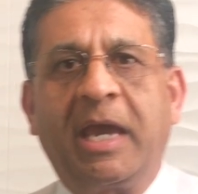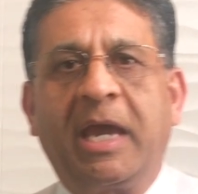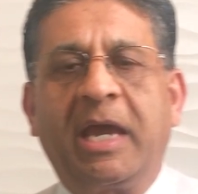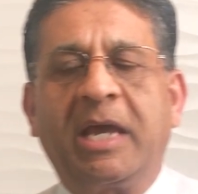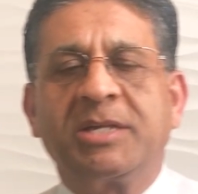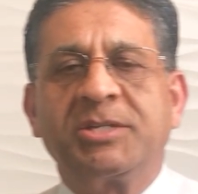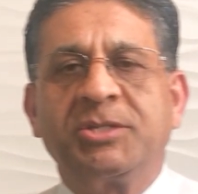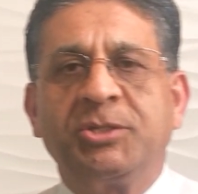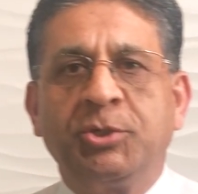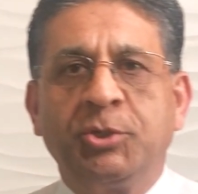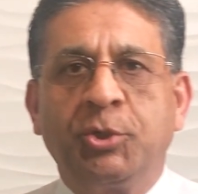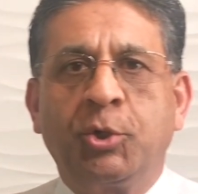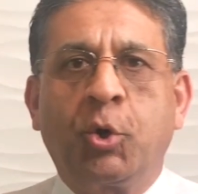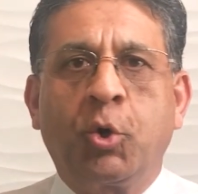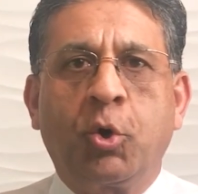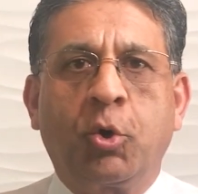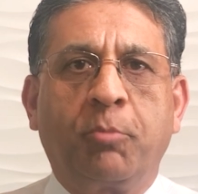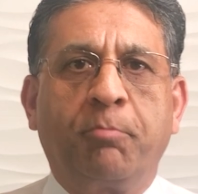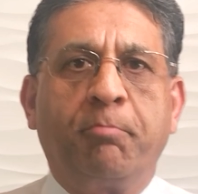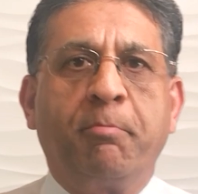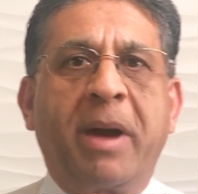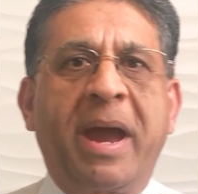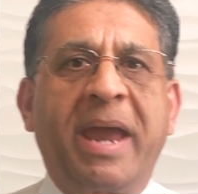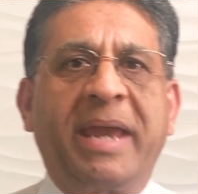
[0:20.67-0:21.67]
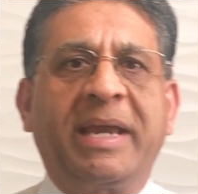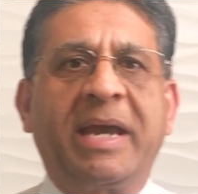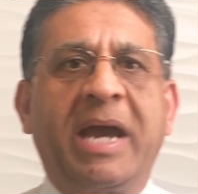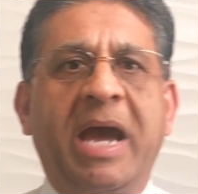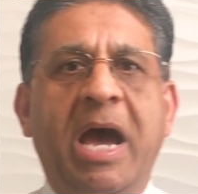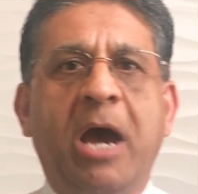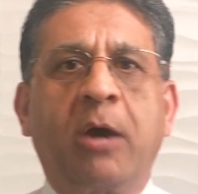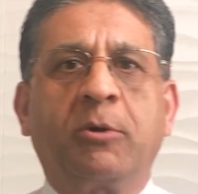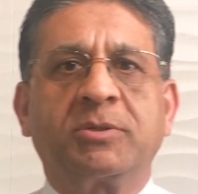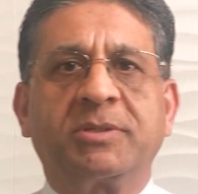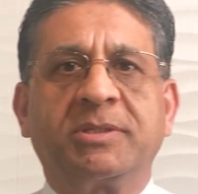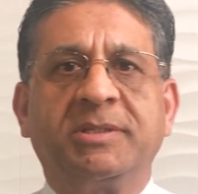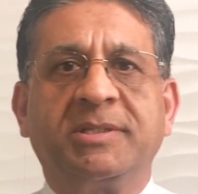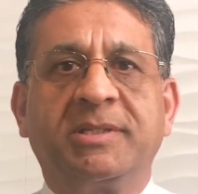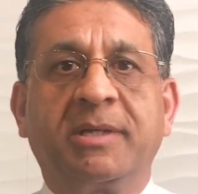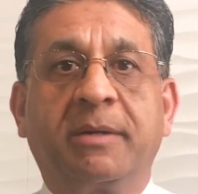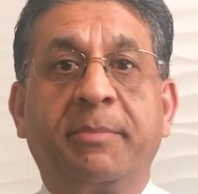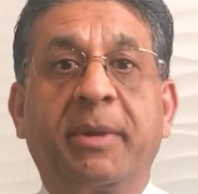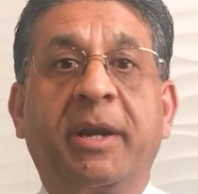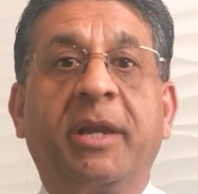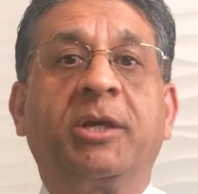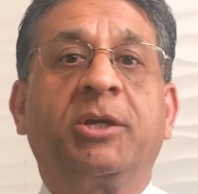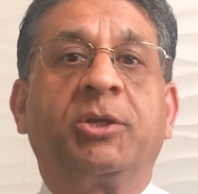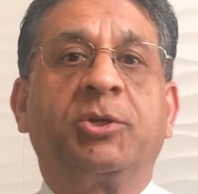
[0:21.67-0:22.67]
As you know, buying a house is the
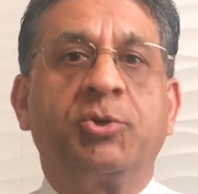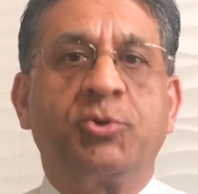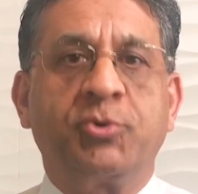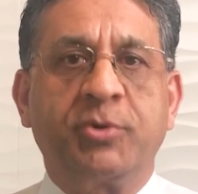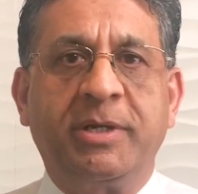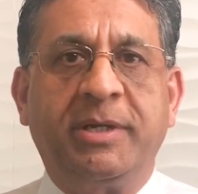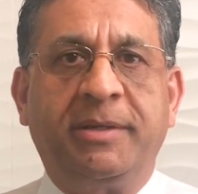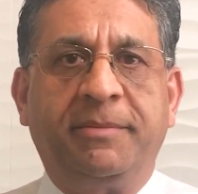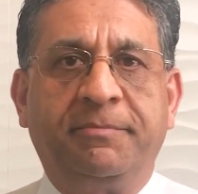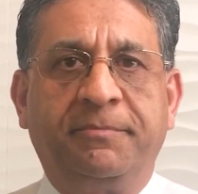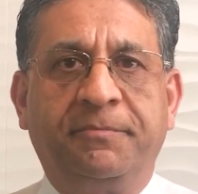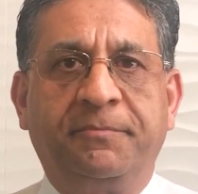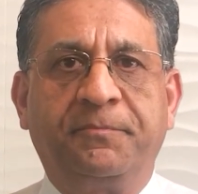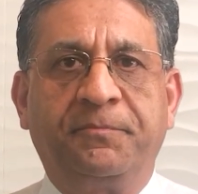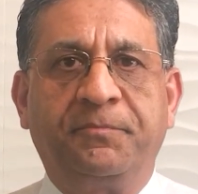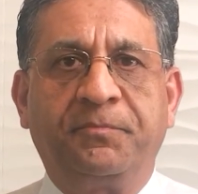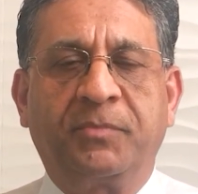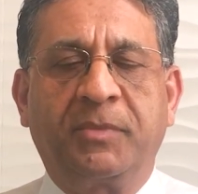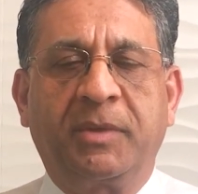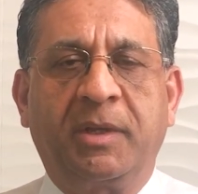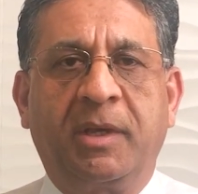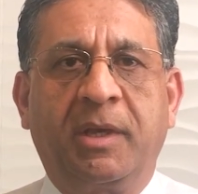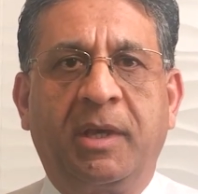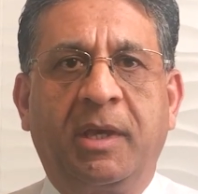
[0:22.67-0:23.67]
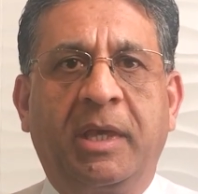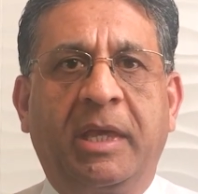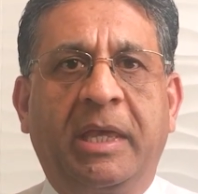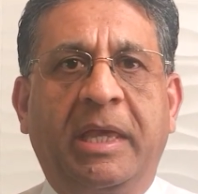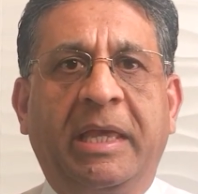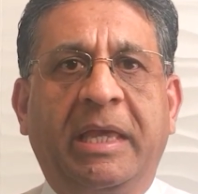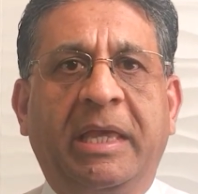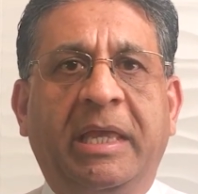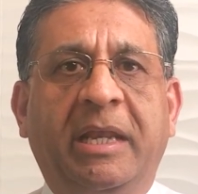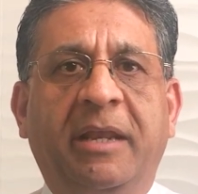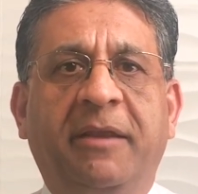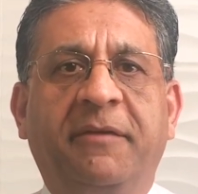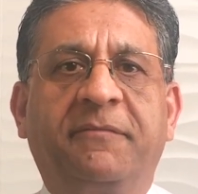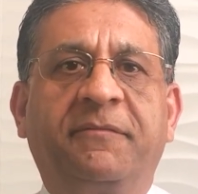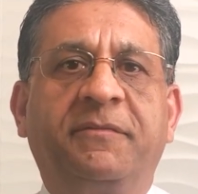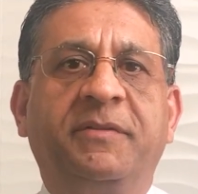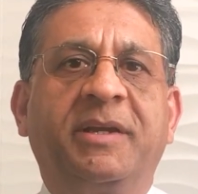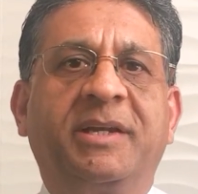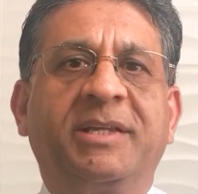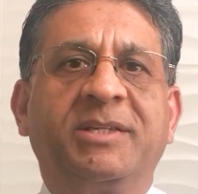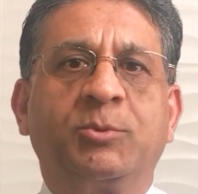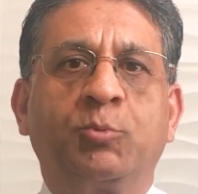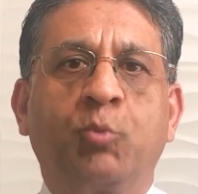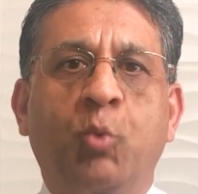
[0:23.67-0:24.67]
American dream. If
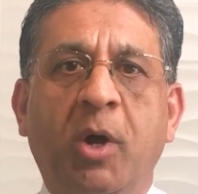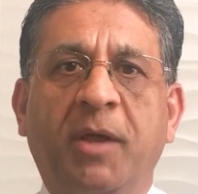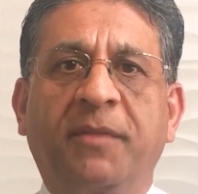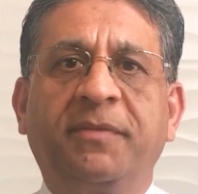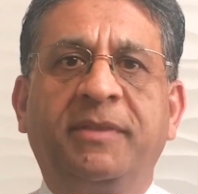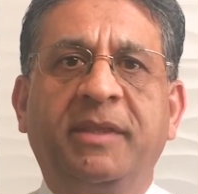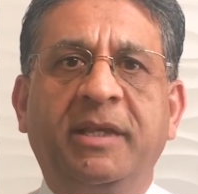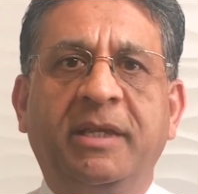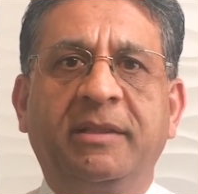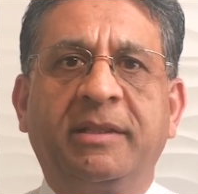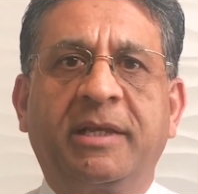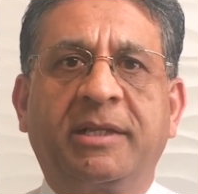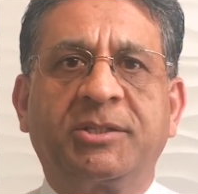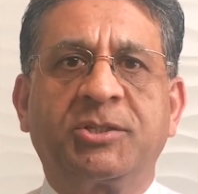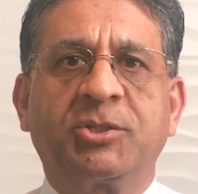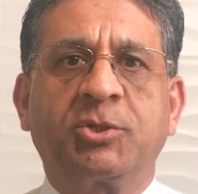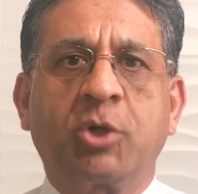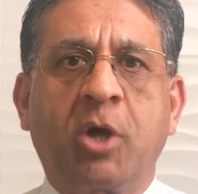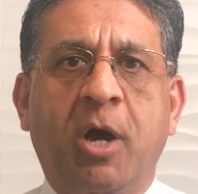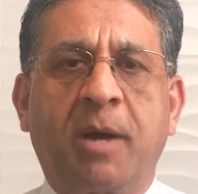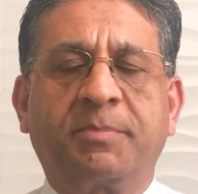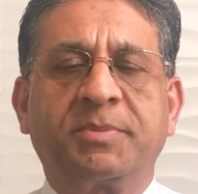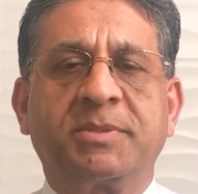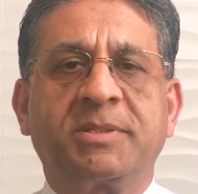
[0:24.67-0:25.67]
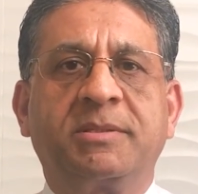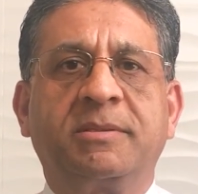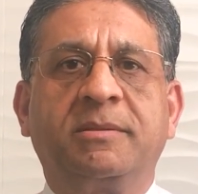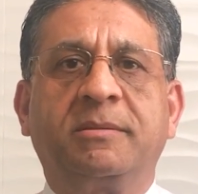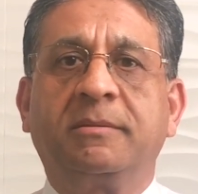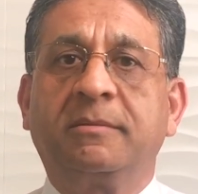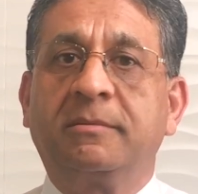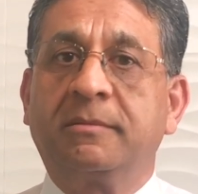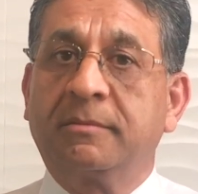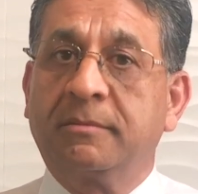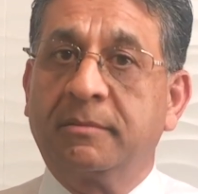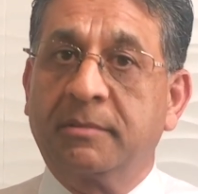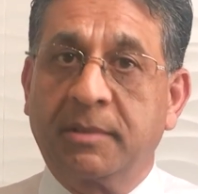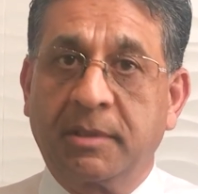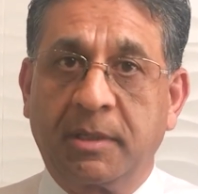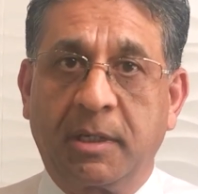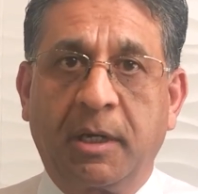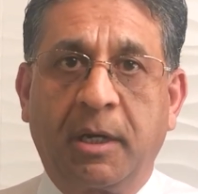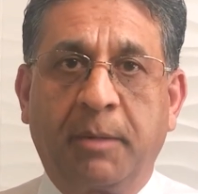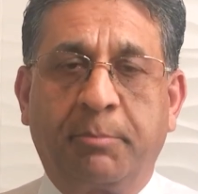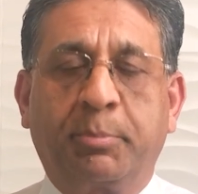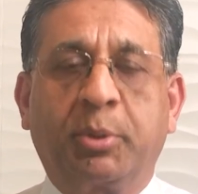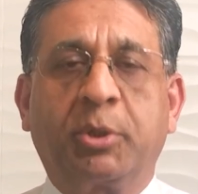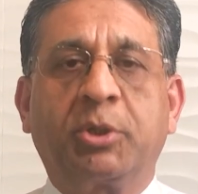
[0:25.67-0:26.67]
there is one thing that stops
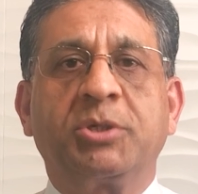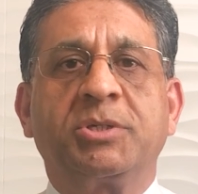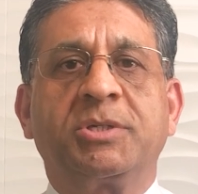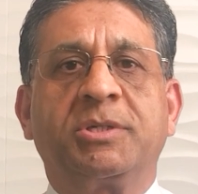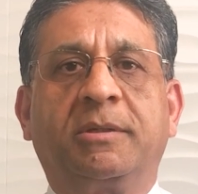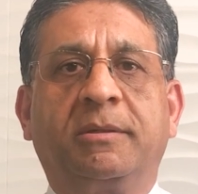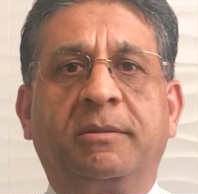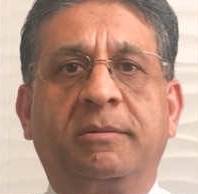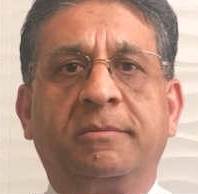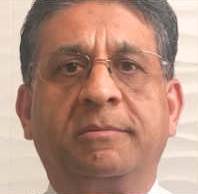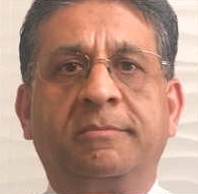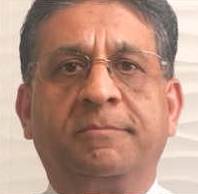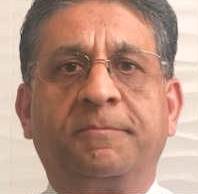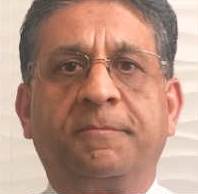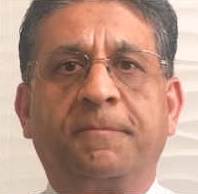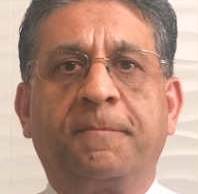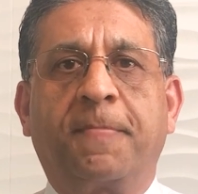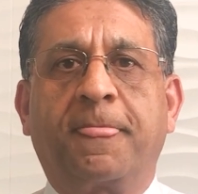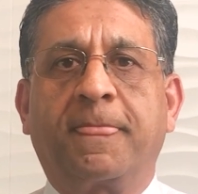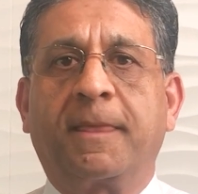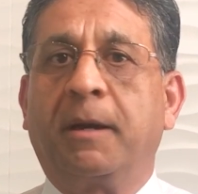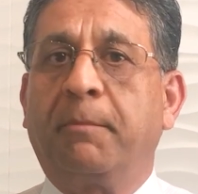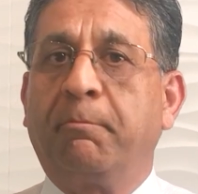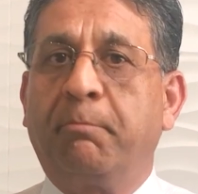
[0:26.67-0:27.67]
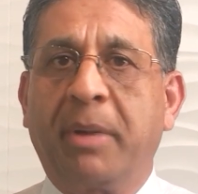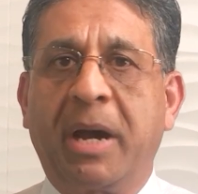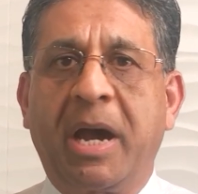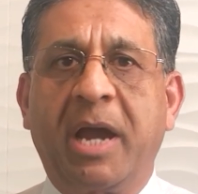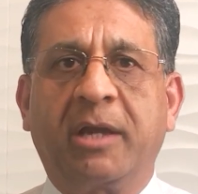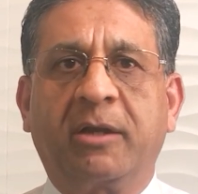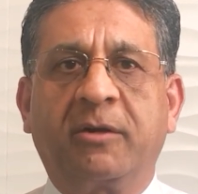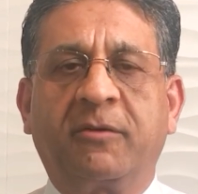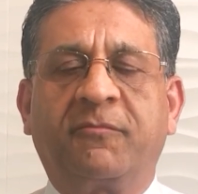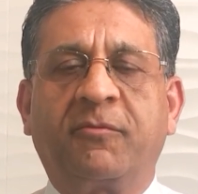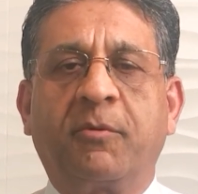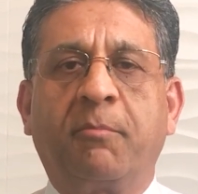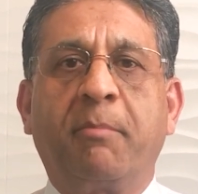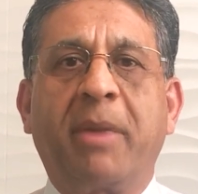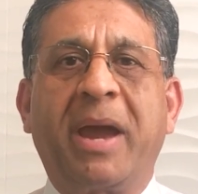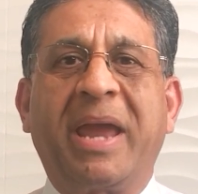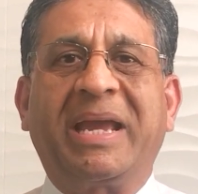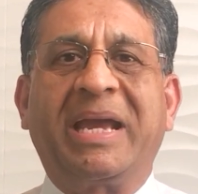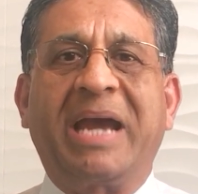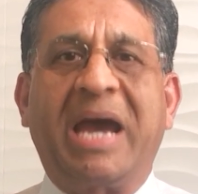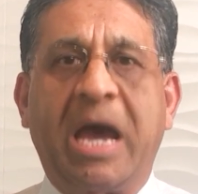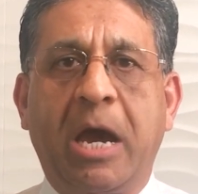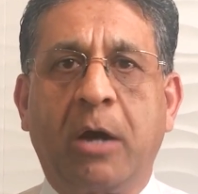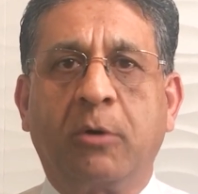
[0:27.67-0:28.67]
a person, a buyer, from
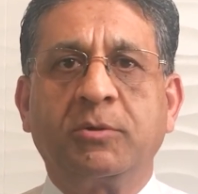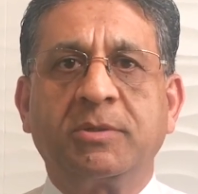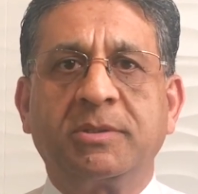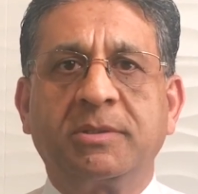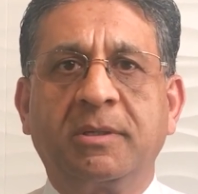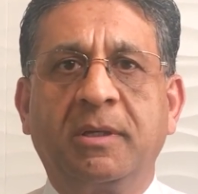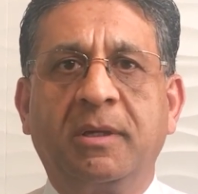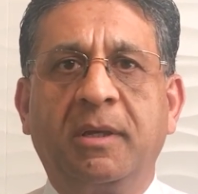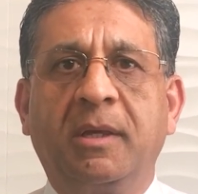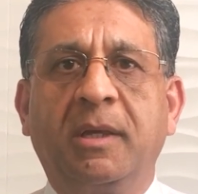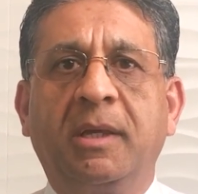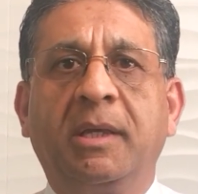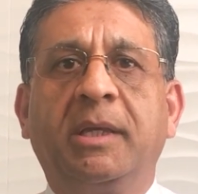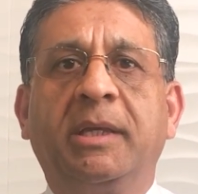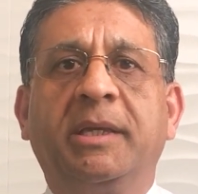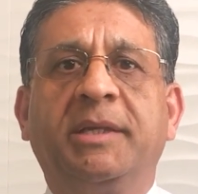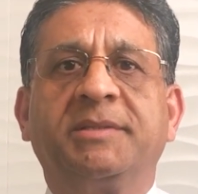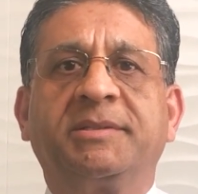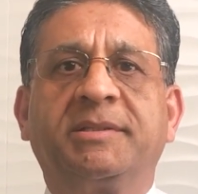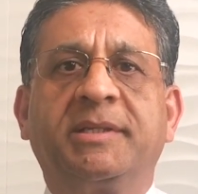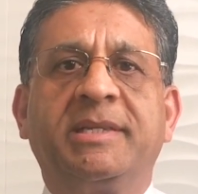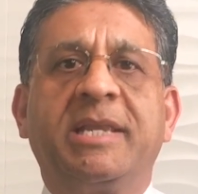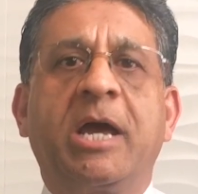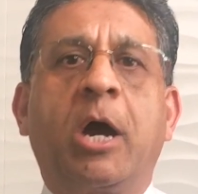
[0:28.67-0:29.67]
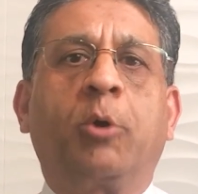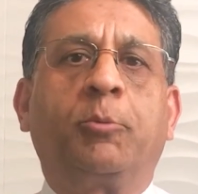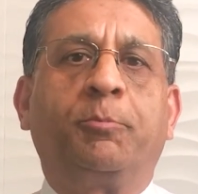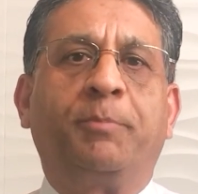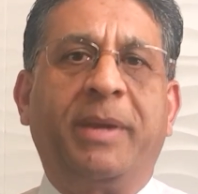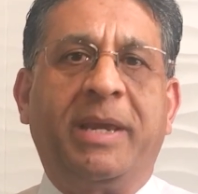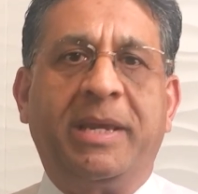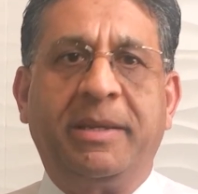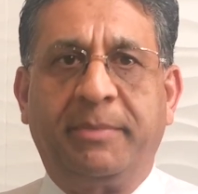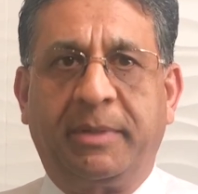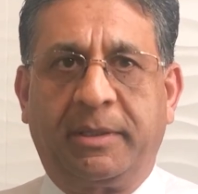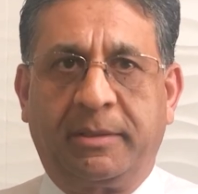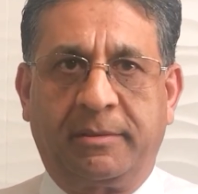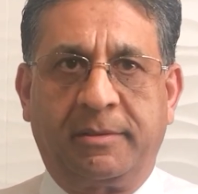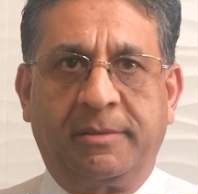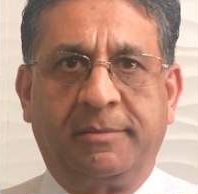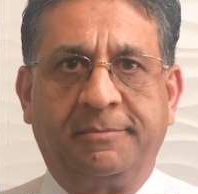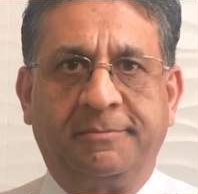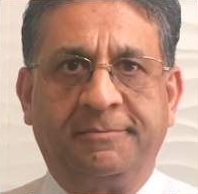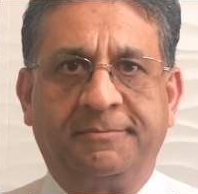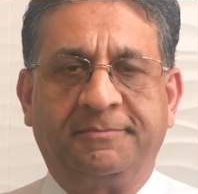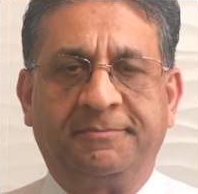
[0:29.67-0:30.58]
buying a house, it's the down payment.